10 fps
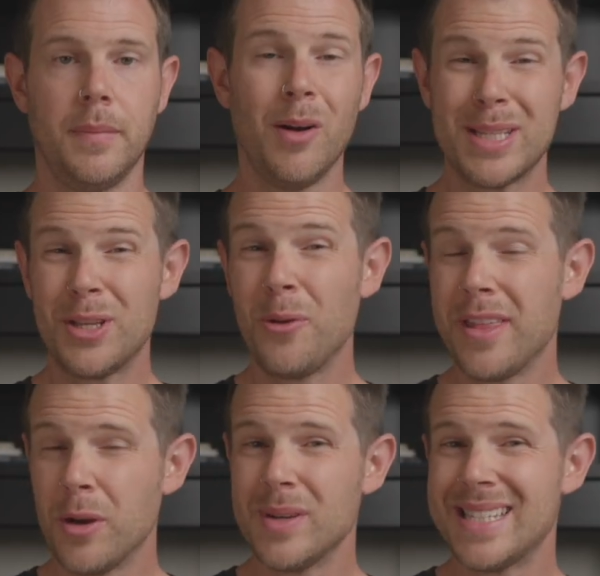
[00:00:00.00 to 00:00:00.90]
All right, so
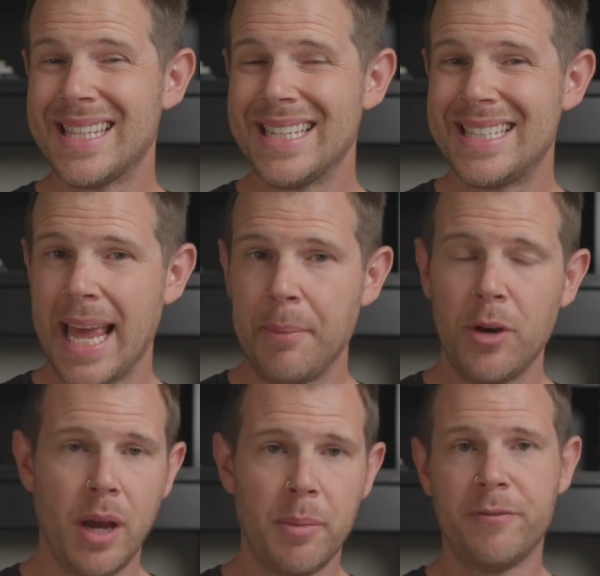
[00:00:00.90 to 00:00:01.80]
there was the
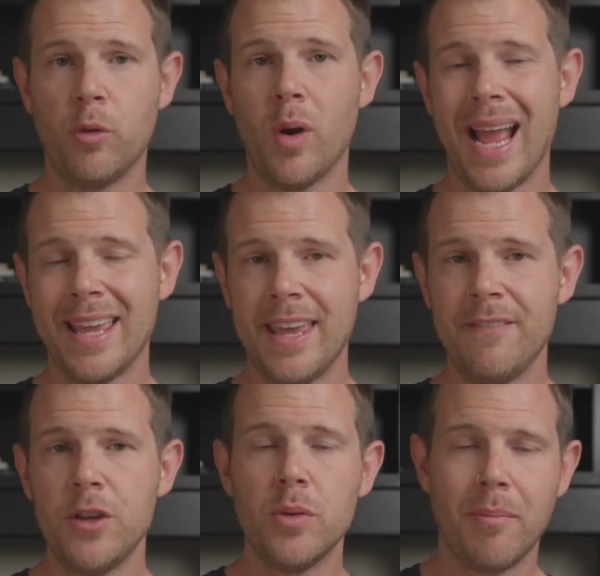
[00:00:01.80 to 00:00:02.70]
demo. Now, before I
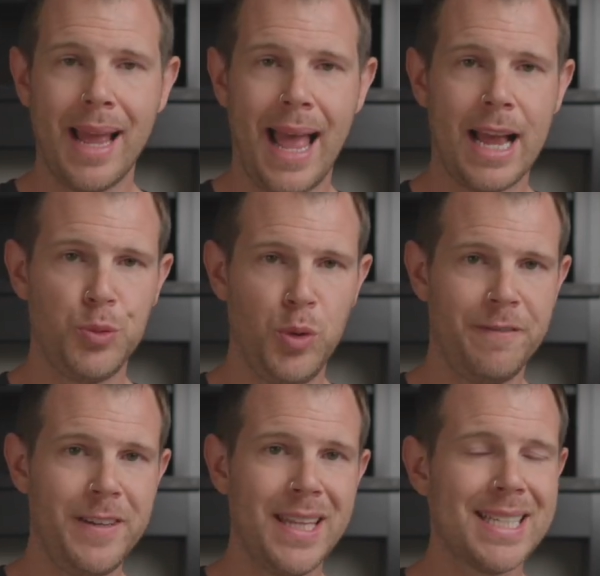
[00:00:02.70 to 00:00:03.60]
give you my actual
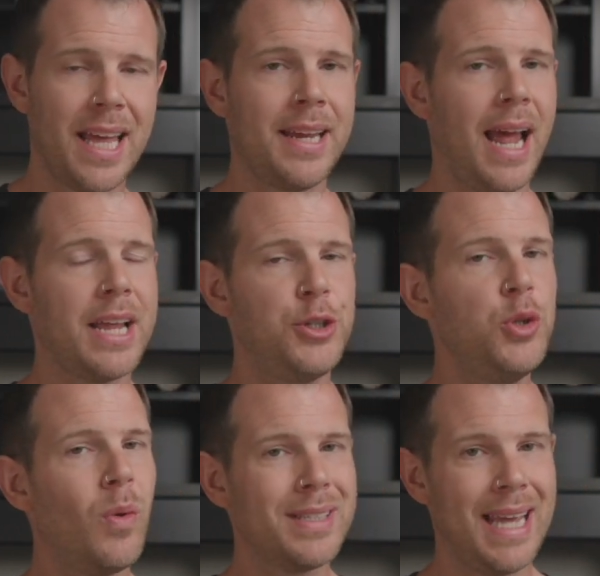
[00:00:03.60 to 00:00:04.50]
feelings on it, I
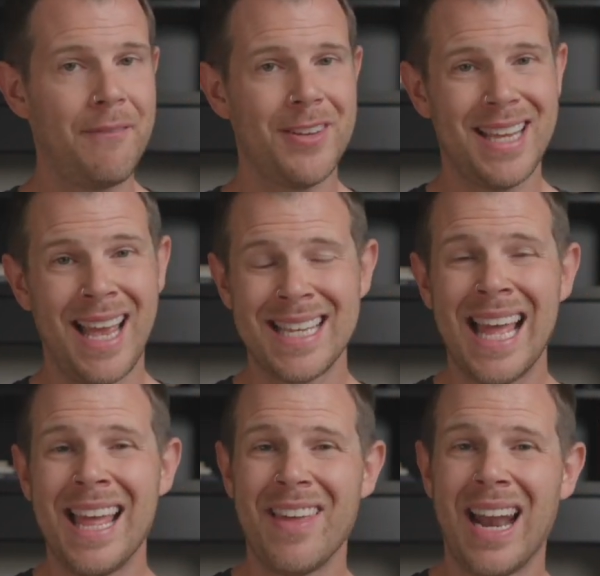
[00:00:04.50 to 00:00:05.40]
do want to emphasize
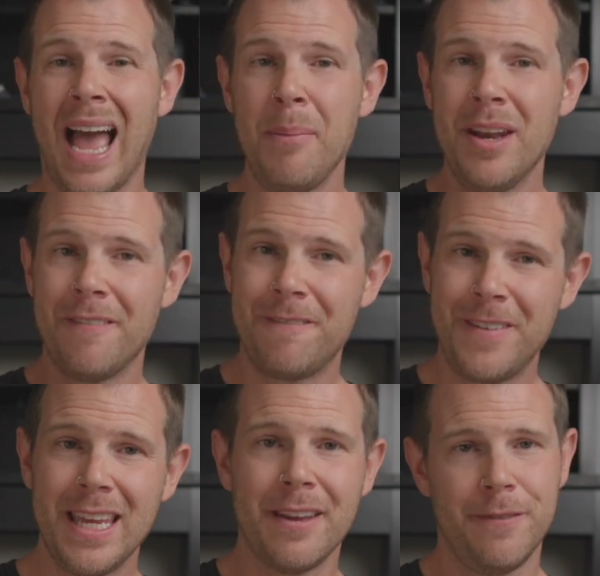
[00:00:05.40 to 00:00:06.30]
that I'm an
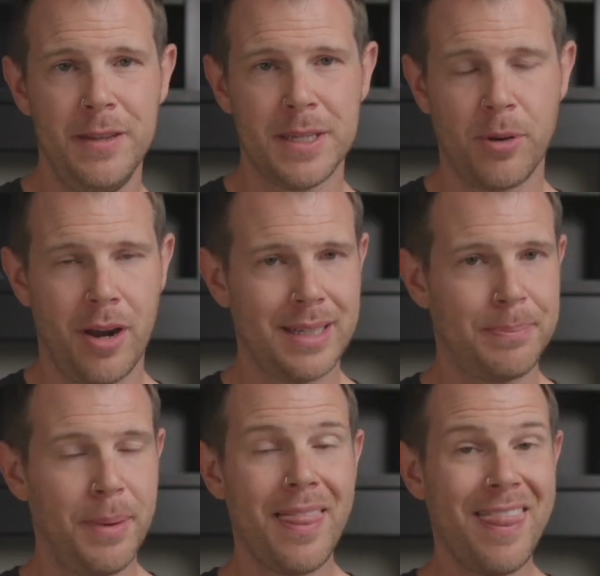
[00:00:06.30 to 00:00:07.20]
affiliate for this
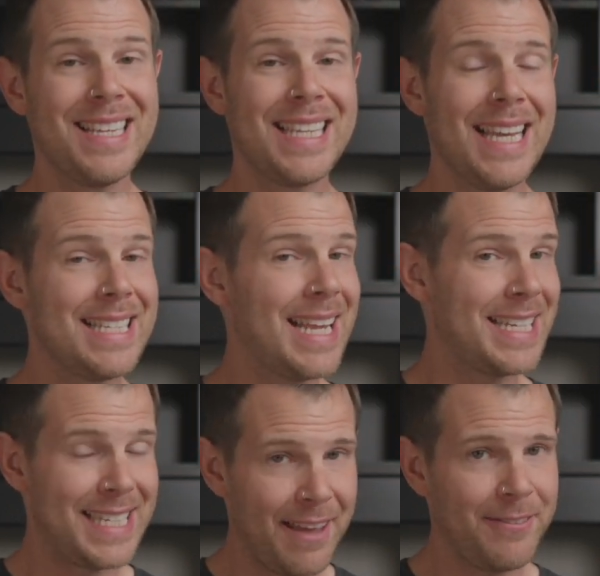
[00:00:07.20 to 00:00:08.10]
product, but this is
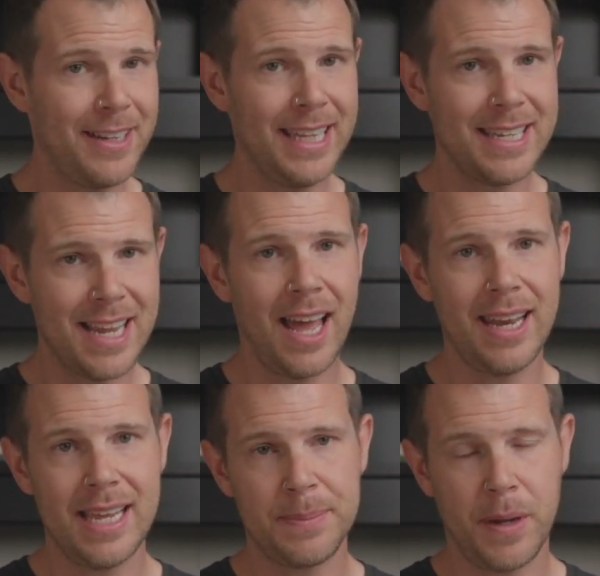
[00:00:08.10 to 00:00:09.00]
definitely
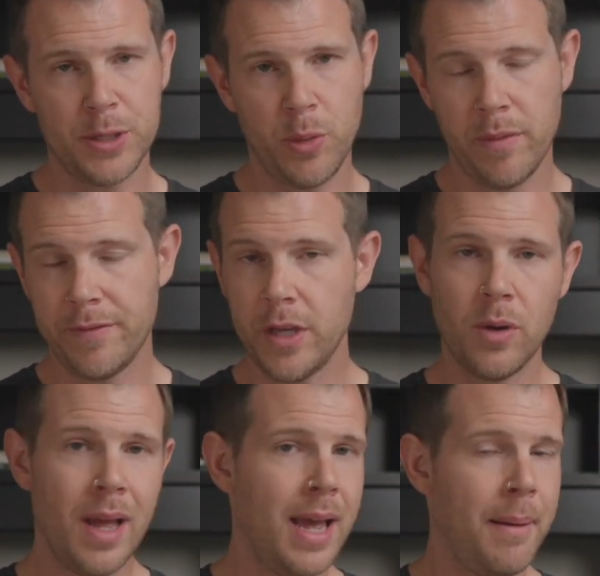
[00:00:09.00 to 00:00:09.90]
not a sponsored review.